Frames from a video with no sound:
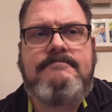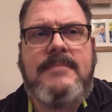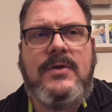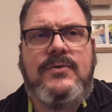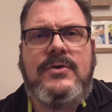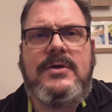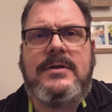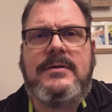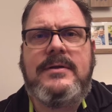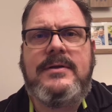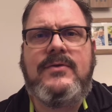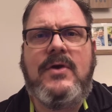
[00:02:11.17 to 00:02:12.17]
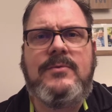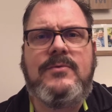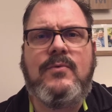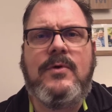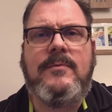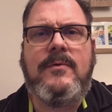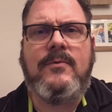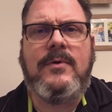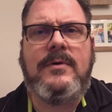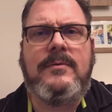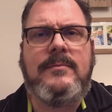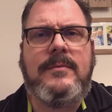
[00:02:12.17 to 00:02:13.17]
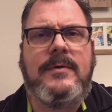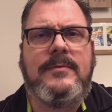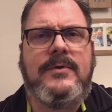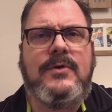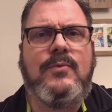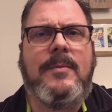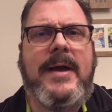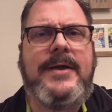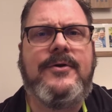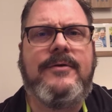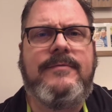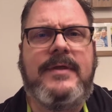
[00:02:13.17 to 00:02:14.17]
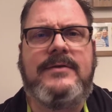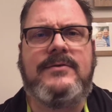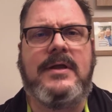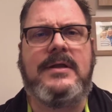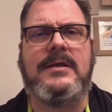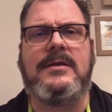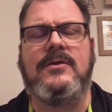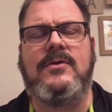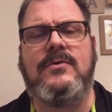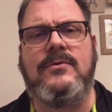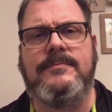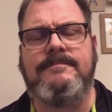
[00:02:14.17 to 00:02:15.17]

it was good. It helps a good reminder of things I need to do.